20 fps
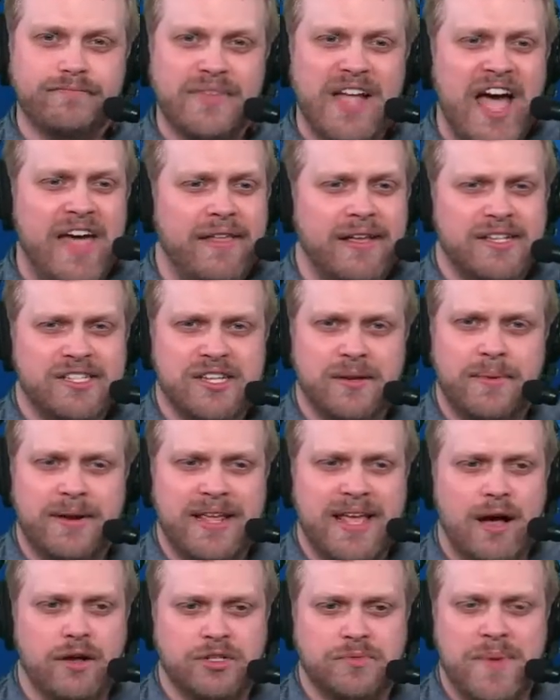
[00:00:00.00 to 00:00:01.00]
I think
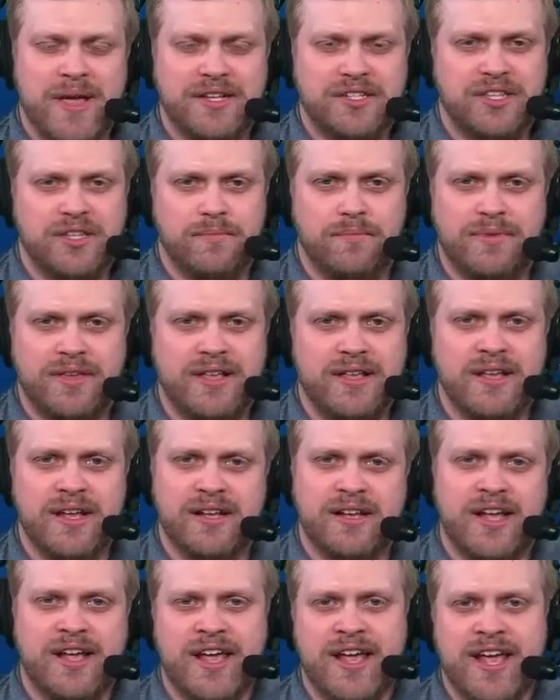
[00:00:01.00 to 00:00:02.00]
somebody else makes
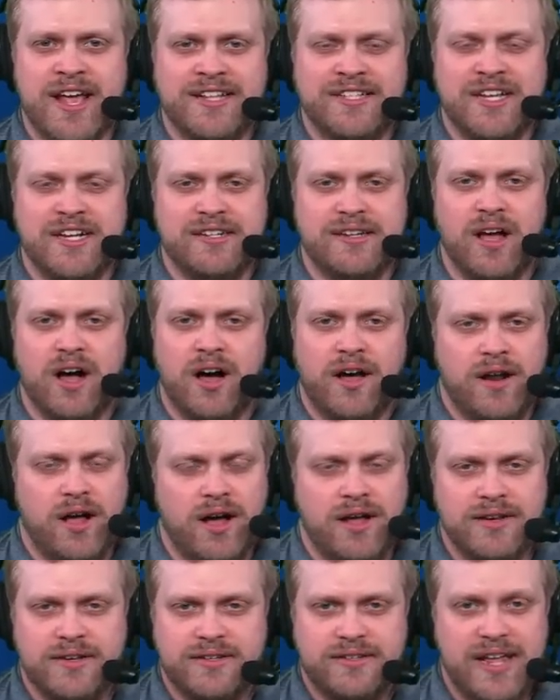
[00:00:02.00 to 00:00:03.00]
the, gets it done
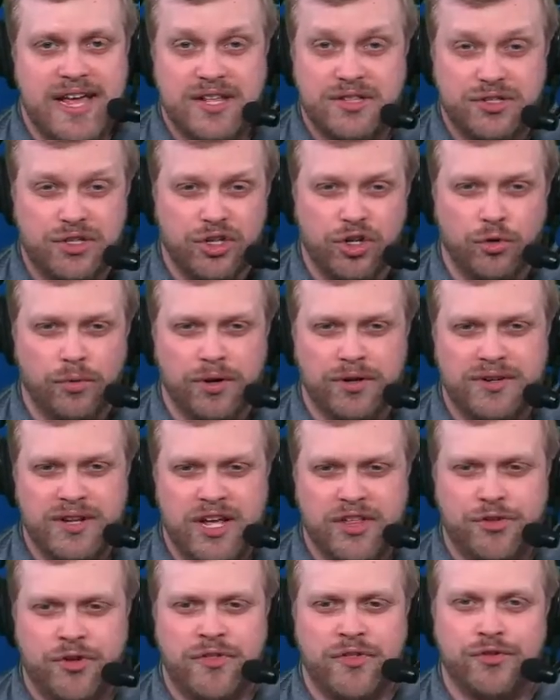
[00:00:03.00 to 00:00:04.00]
on day two or
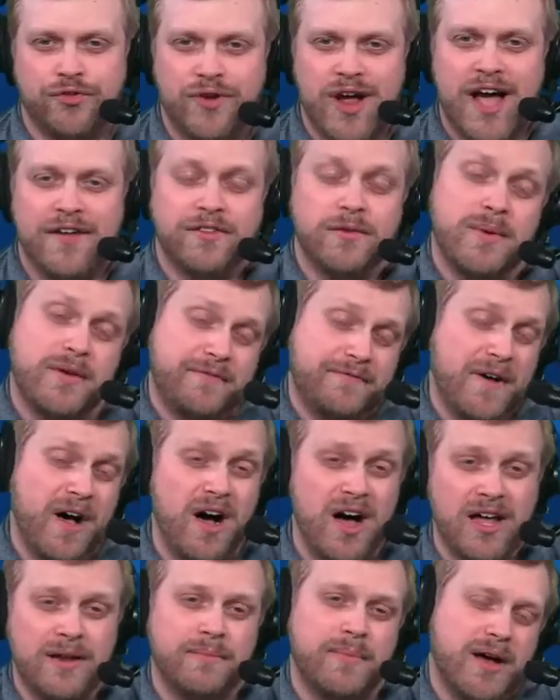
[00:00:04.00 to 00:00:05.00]
day three of the draft. It'd be
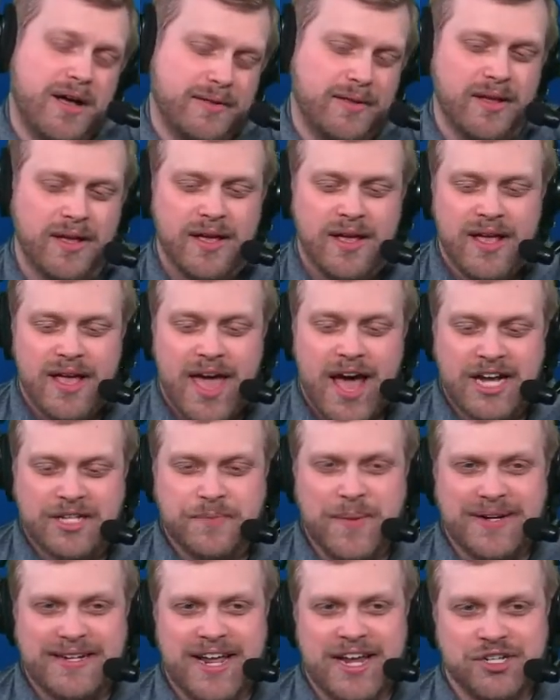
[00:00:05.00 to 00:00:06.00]
fun, but
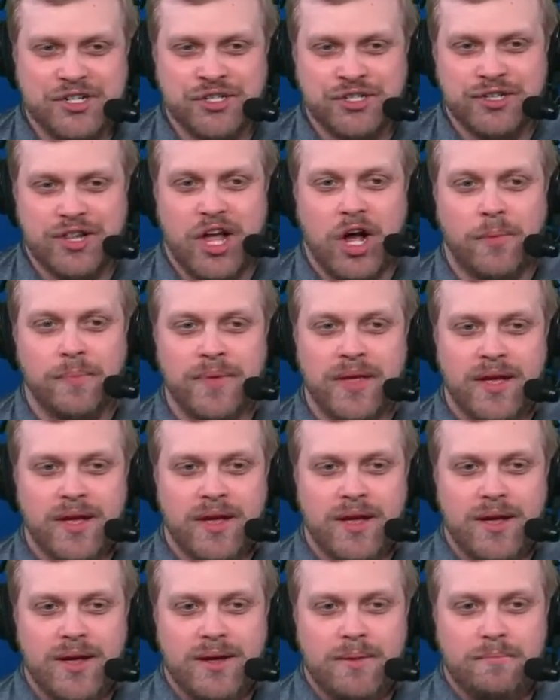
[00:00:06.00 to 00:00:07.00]
expectations low.
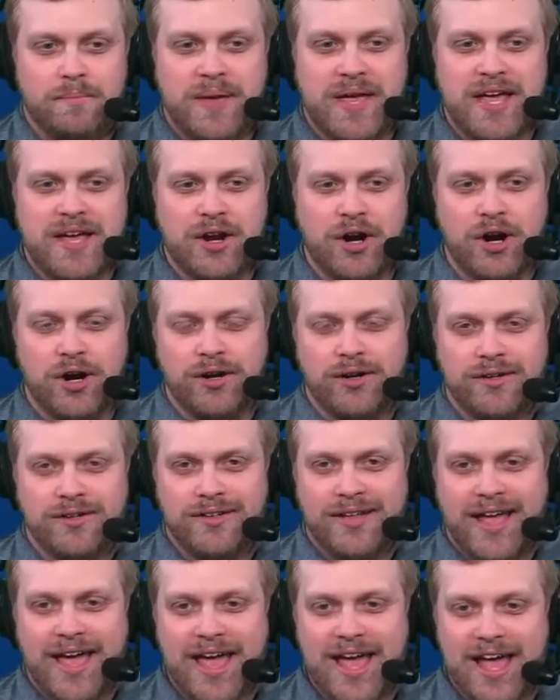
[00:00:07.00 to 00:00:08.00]
Peter
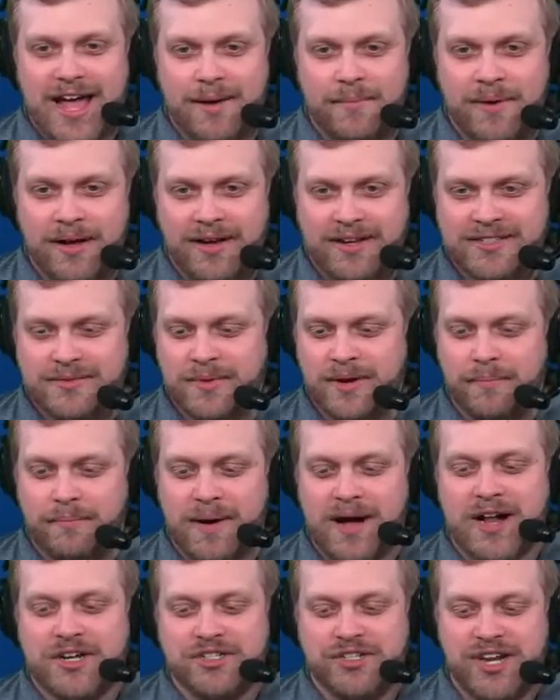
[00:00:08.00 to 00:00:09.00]
M, as I'm going to
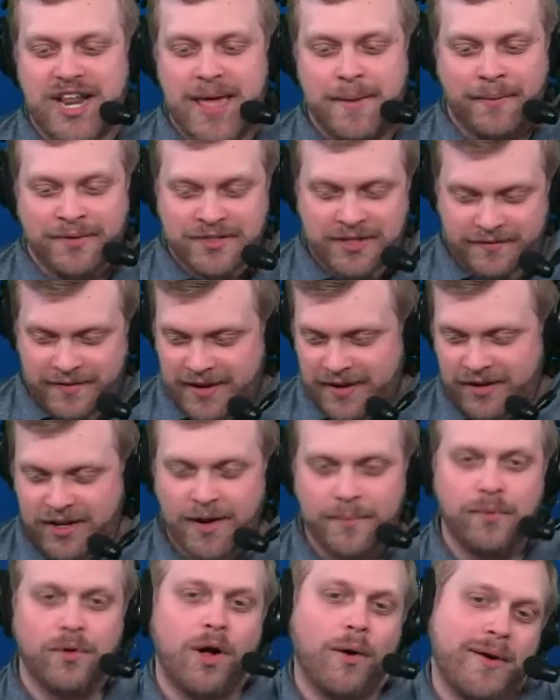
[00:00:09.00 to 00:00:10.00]
botch the name because I've had a
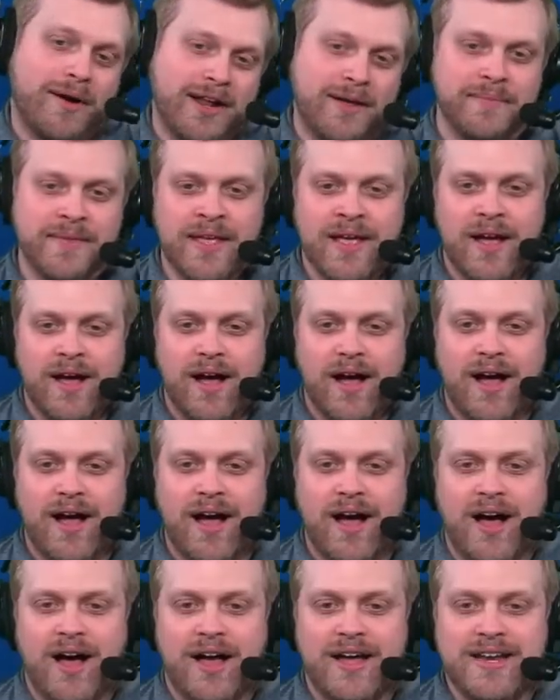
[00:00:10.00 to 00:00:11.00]
couple already.
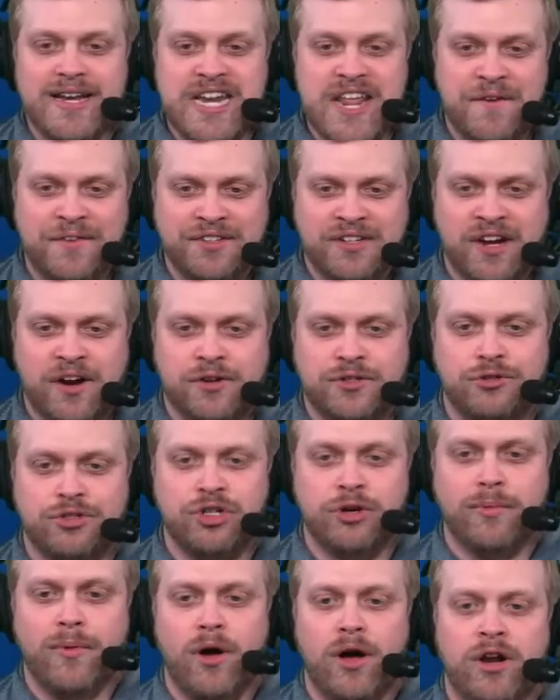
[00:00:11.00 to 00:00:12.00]
Uh, Dion's going to hear
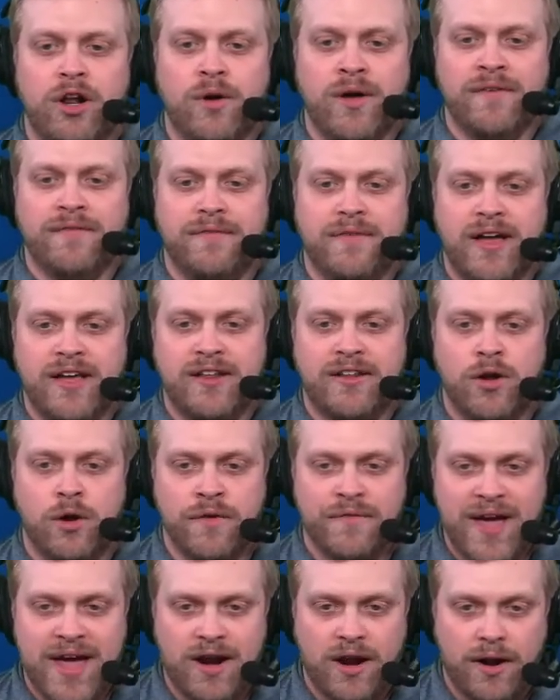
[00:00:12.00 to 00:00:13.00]
Super Bowl. I know, we've, I know
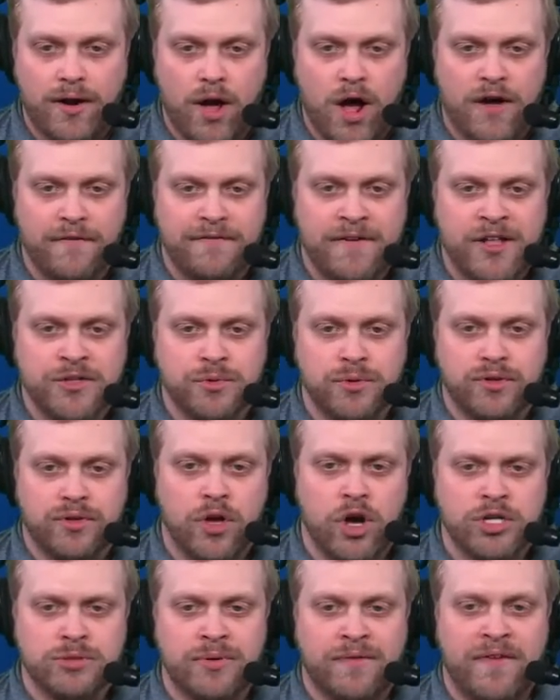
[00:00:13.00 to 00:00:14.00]
we've added on offense with
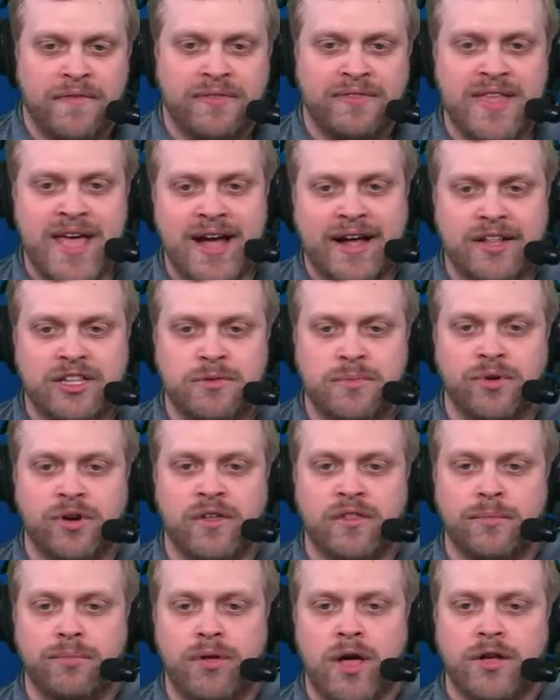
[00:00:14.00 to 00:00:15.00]
Cooks. My favorite Dak to be
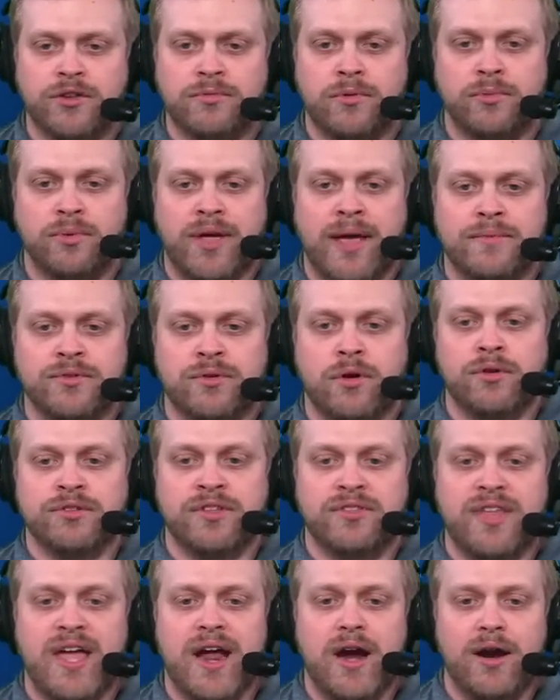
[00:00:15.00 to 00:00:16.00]
great in the playoffs. Multiple games in rows
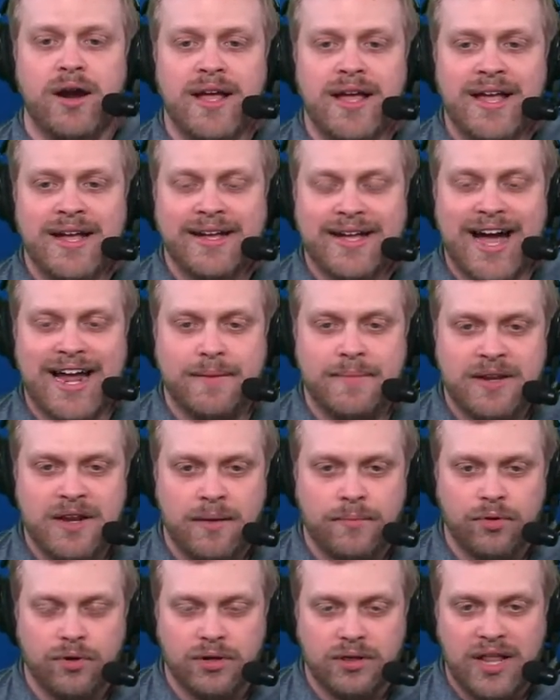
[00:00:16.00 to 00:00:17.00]
and there. Got to be
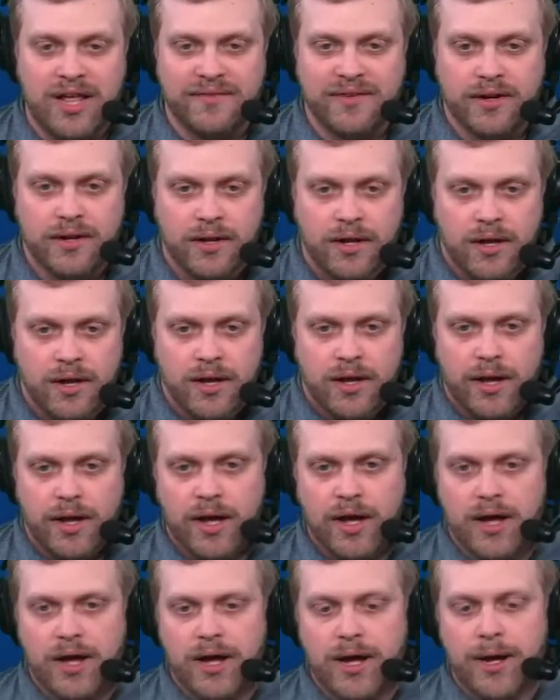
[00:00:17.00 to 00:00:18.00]
number eleven.
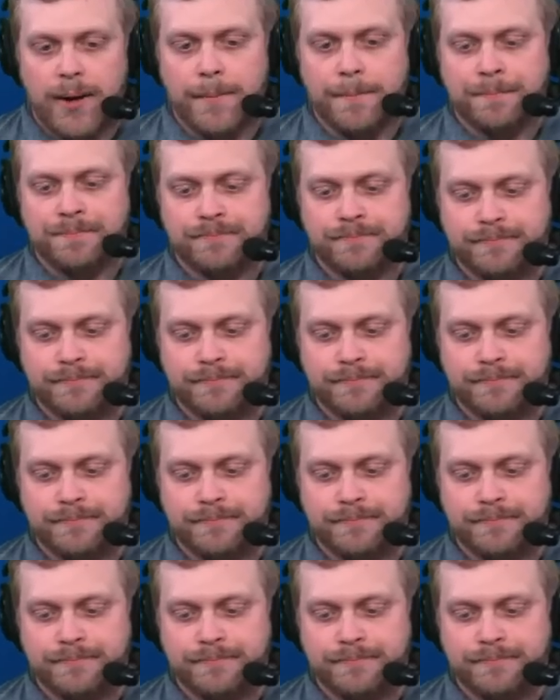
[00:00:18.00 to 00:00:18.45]
Um,